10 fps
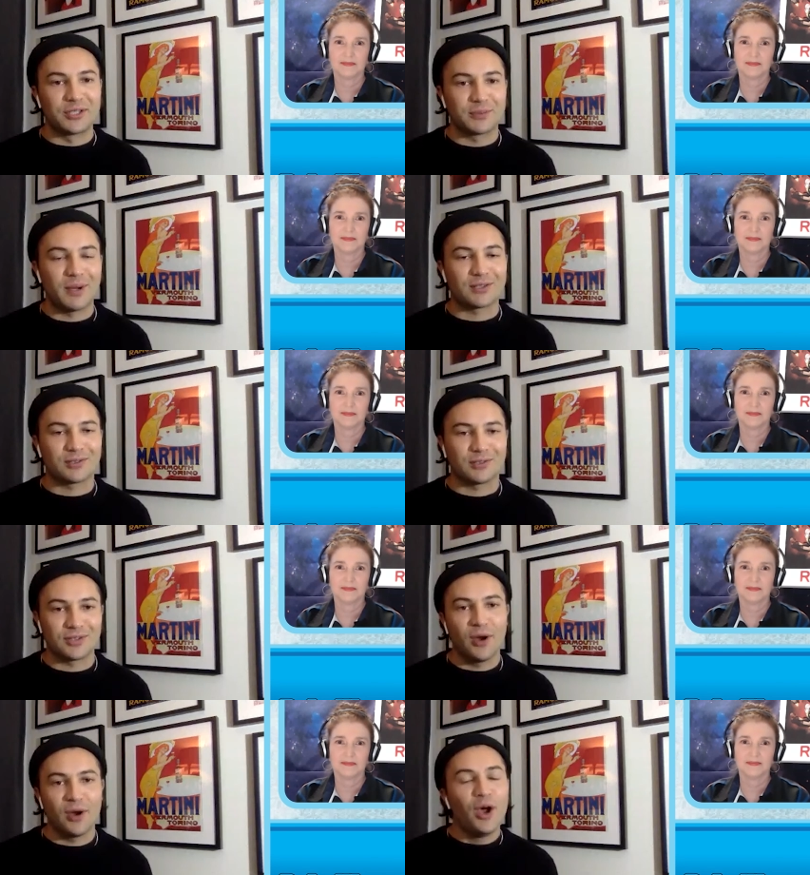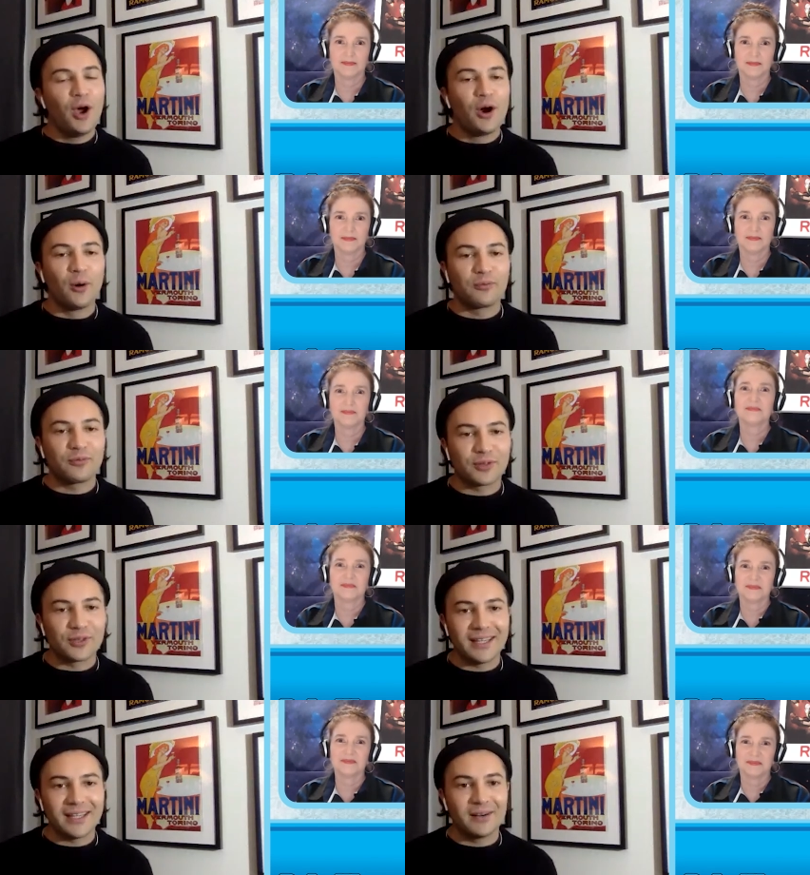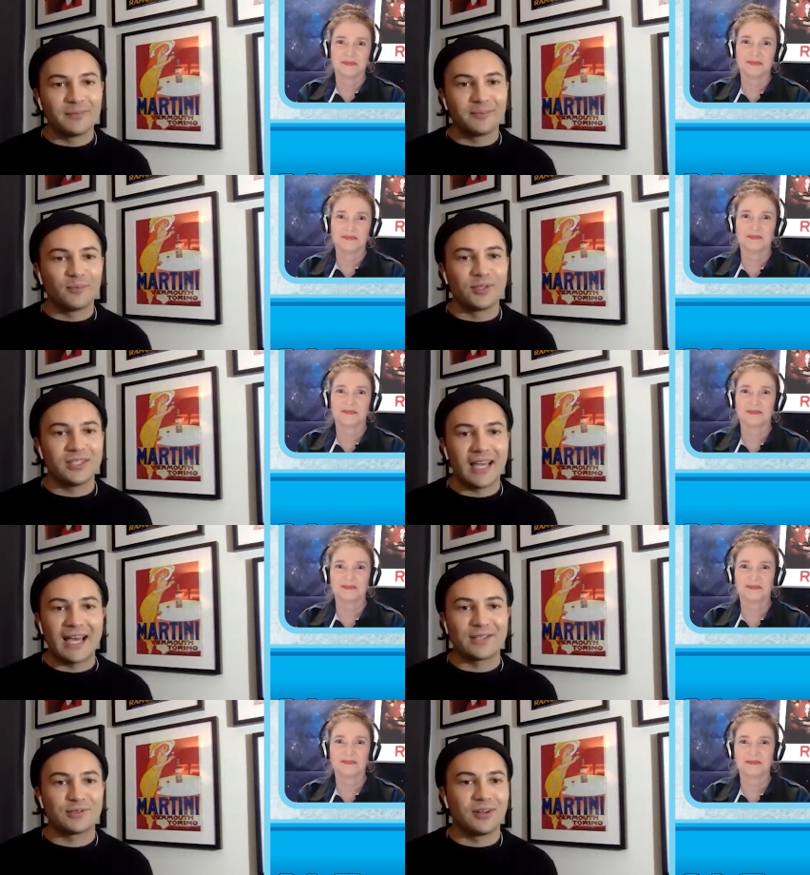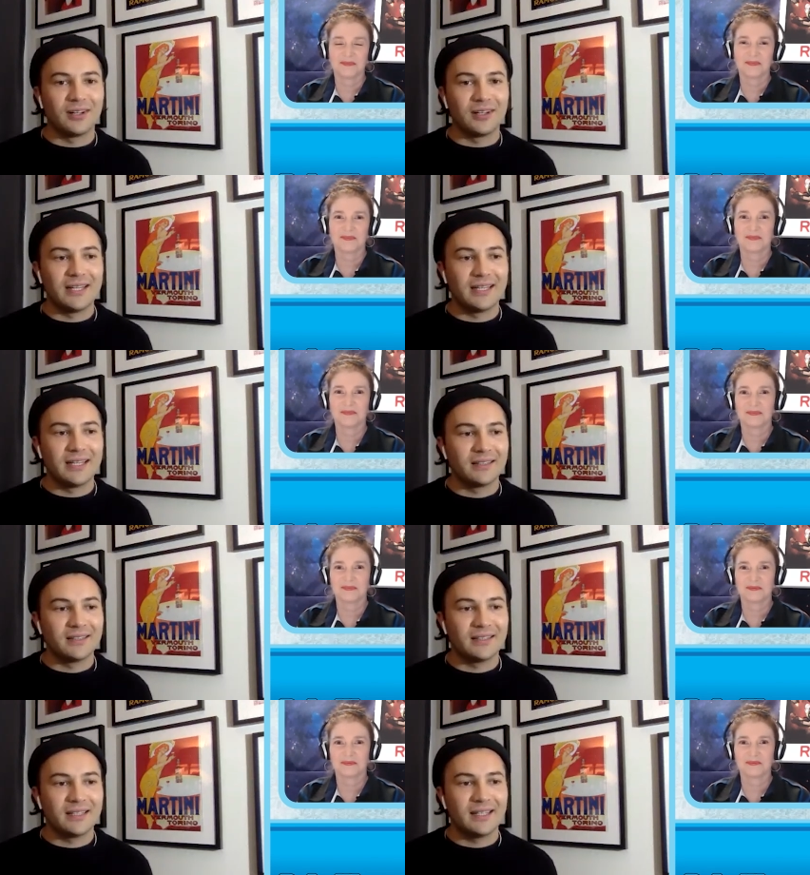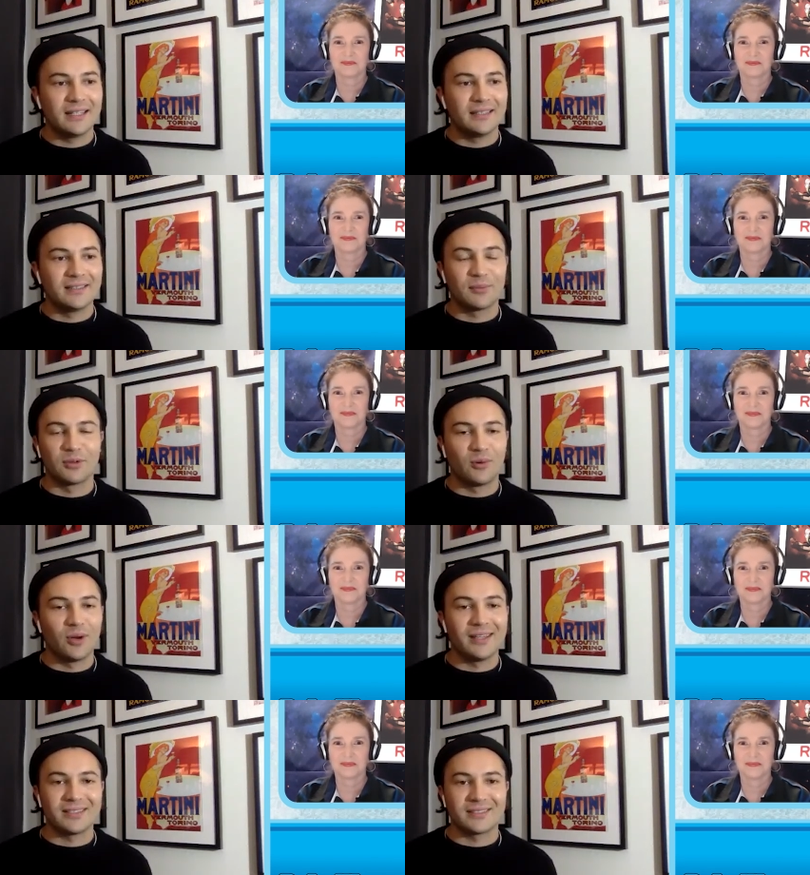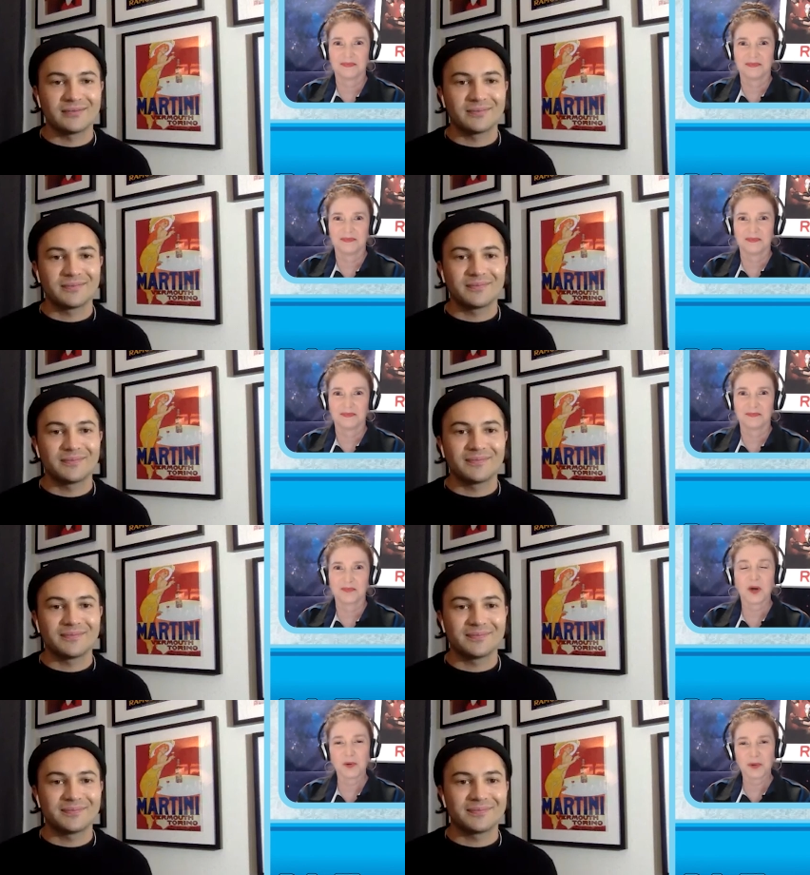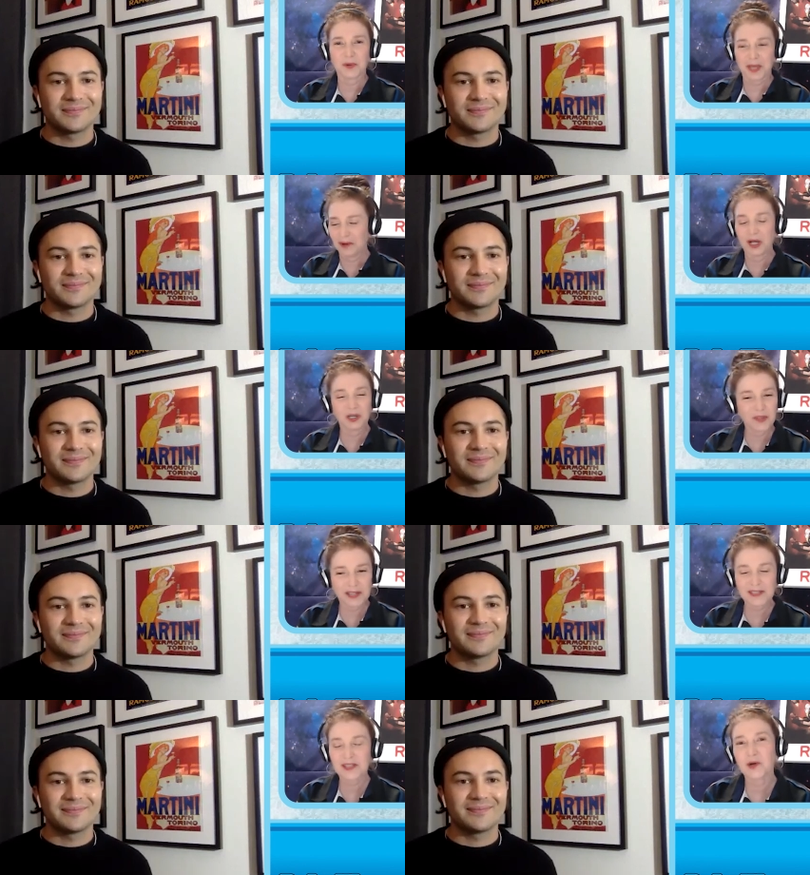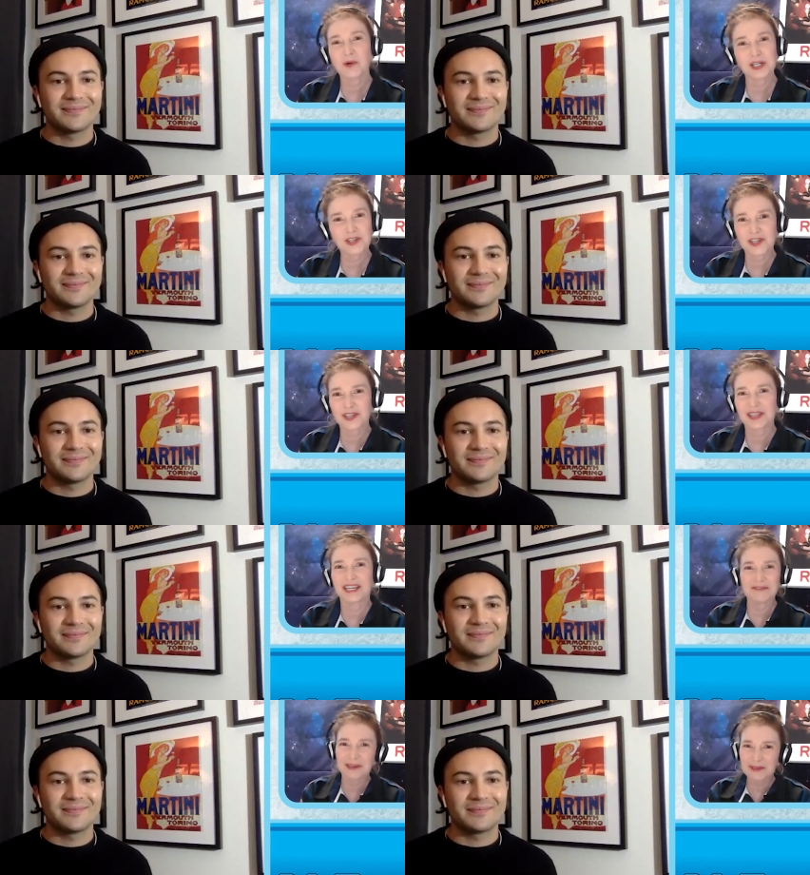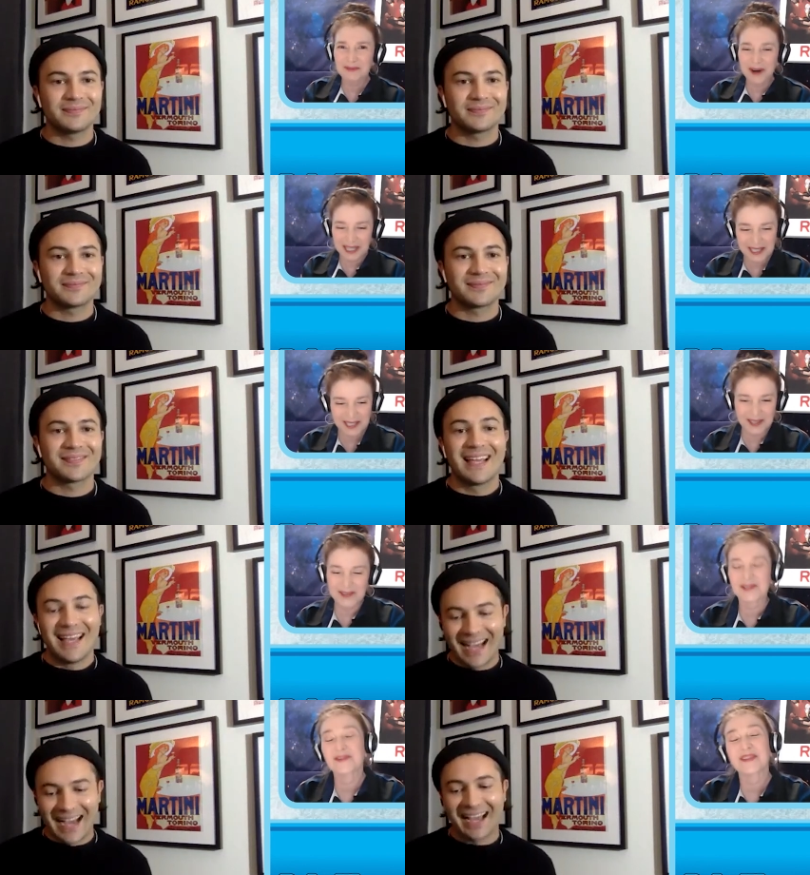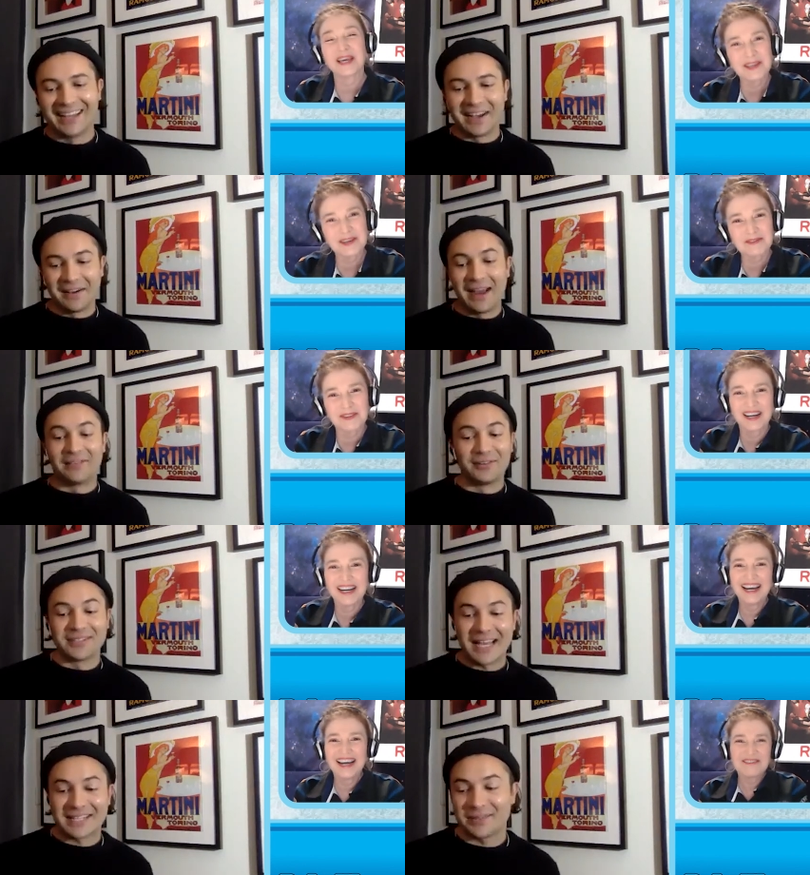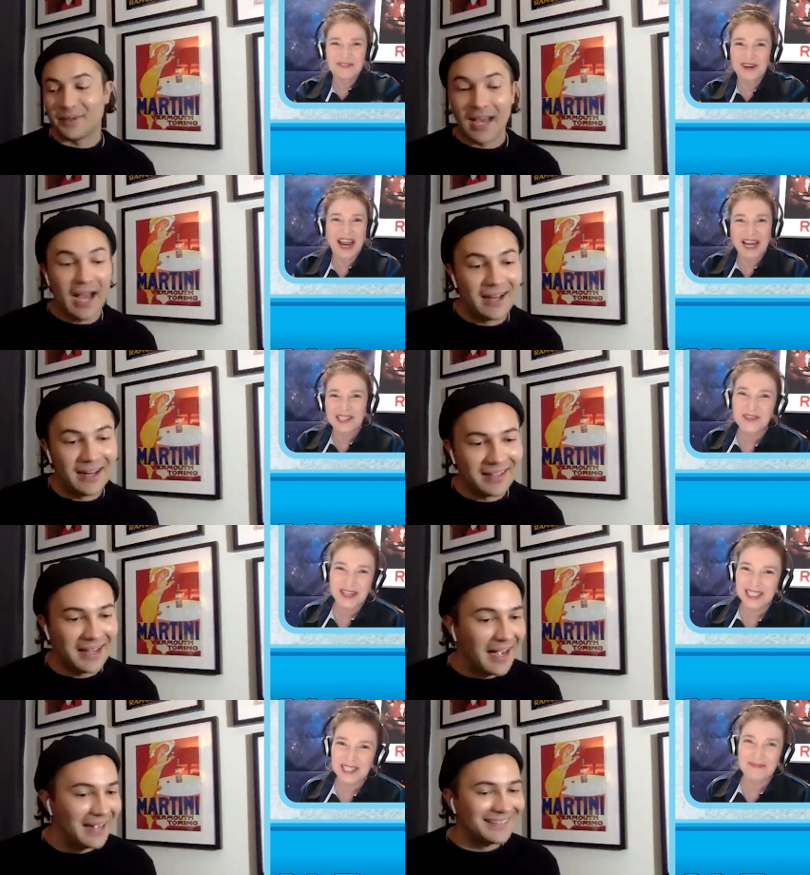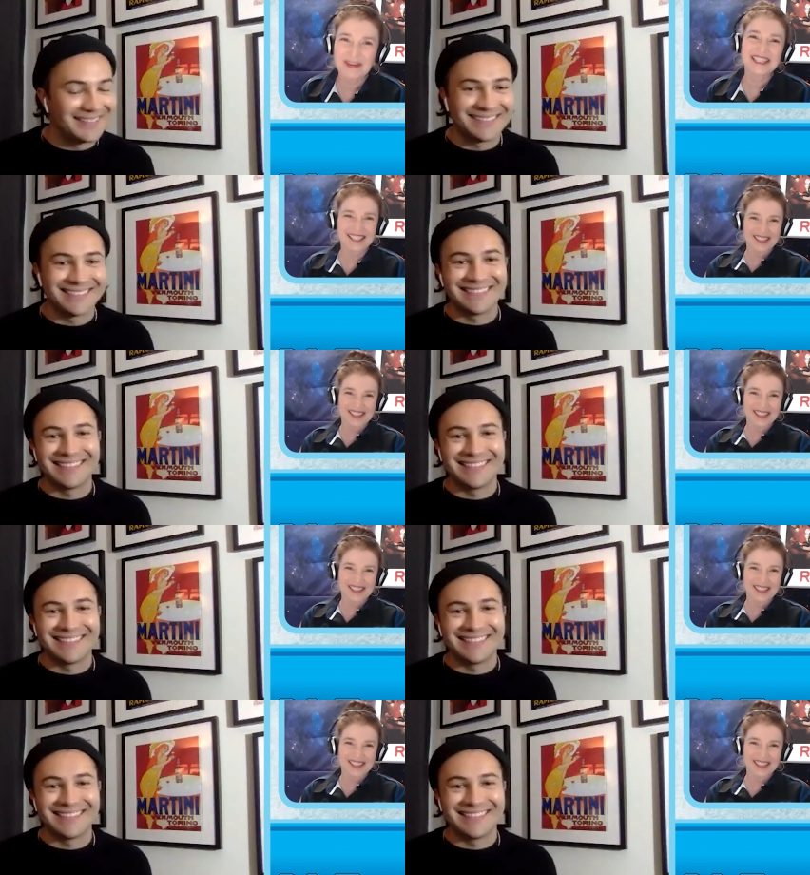Speaker 1: really special. So hopefully um, we see Ezra in in similar ways.
Speaker 2: Okay, well, I know that's the question that everyone wanted to know, so thank you. I know for, everyone's asking for answering me, I, as yeah, best I, as you